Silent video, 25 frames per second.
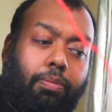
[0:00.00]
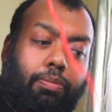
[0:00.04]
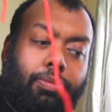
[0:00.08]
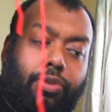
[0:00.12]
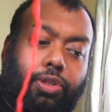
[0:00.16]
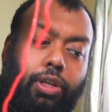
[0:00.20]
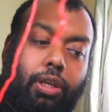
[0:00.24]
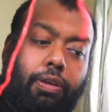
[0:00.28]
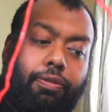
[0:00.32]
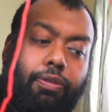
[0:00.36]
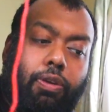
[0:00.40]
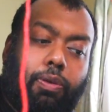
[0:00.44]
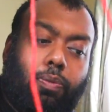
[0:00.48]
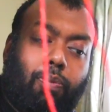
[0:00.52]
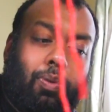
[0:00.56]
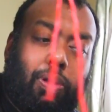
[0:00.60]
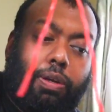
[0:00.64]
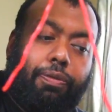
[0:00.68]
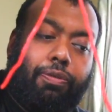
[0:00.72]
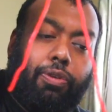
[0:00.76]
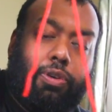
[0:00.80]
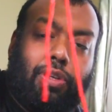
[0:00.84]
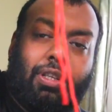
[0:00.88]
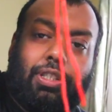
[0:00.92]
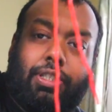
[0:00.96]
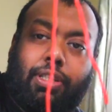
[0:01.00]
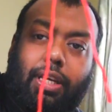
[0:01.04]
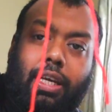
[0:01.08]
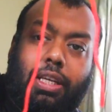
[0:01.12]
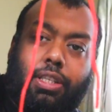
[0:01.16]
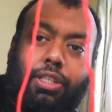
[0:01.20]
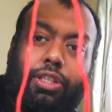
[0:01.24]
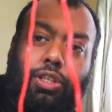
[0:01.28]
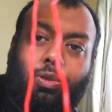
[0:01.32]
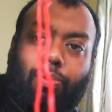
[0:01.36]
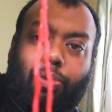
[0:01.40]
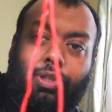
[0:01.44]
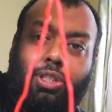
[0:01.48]
So if you're in the
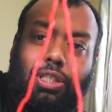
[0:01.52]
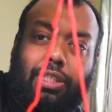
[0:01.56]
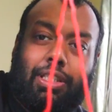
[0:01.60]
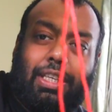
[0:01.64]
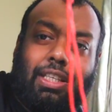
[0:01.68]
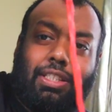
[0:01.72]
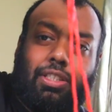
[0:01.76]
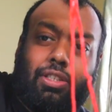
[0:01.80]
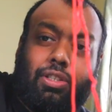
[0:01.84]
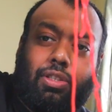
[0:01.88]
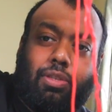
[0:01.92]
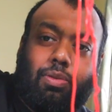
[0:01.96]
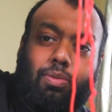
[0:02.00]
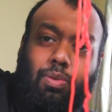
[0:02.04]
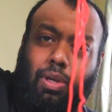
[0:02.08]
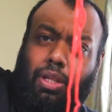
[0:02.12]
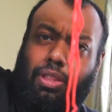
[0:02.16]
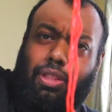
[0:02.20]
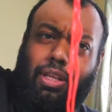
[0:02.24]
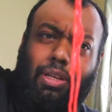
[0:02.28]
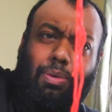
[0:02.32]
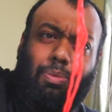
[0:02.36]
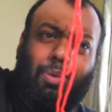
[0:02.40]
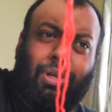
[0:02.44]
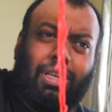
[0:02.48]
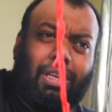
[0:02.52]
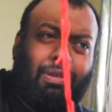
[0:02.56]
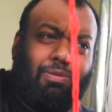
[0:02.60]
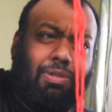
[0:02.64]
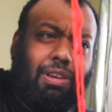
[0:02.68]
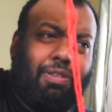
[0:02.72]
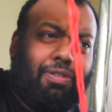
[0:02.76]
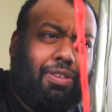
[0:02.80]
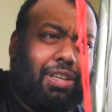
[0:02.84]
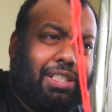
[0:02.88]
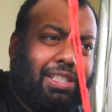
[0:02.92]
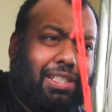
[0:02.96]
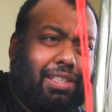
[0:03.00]
States and you watch it, these are, I think, what are they,
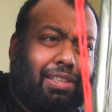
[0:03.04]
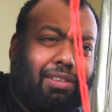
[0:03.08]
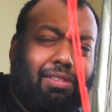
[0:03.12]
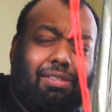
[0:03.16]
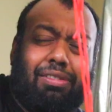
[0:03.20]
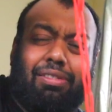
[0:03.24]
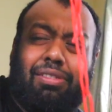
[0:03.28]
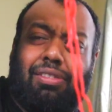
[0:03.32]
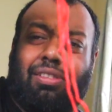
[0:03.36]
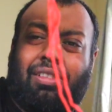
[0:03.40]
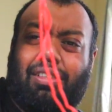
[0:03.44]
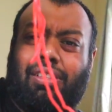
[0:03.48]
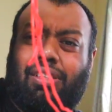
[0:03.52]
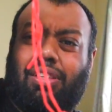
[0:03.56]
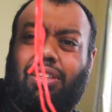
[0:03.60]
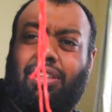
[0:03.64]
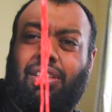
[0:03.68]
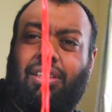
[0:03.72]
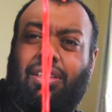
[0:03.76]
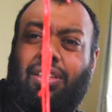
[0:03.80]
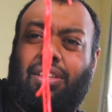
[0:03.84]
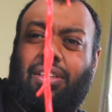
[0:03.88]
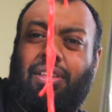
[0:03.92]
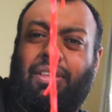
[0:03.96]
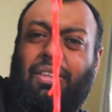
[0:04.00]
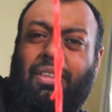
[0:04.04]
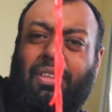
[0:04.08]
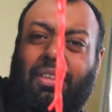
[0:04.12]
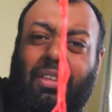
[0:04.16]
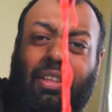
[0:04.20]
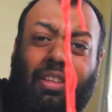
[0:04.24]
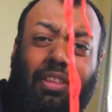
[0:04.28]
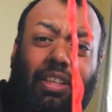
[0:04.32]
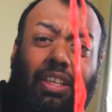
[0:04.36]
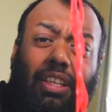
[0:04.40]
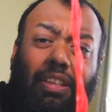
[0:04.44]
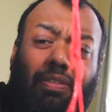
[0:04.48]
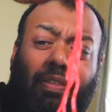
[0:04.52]
red wines? I
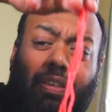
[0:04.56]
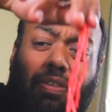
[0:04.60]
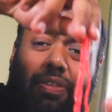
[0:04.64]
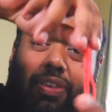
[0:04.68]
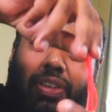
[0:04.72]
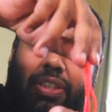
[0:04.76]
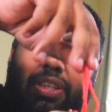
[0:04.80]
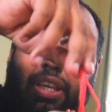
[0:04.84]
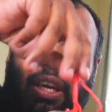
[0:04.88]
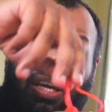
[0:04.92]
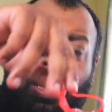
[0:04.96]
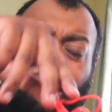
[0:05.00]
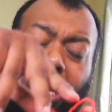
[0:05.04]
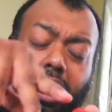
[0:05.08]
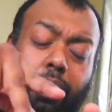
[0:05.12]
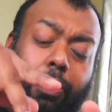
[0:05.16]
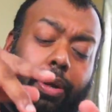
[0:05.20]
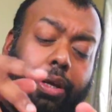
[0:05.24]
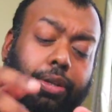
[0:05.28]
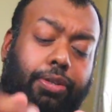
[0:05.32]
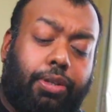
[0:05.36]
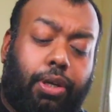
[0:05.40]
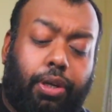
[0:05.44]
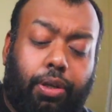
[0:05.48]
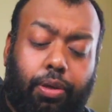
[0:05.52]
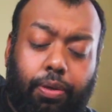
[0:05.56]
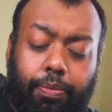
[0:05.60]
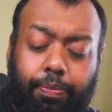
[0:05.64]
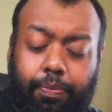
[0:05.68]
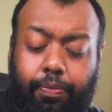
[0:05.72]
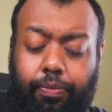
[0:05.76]
think they're red wines. Anyway, so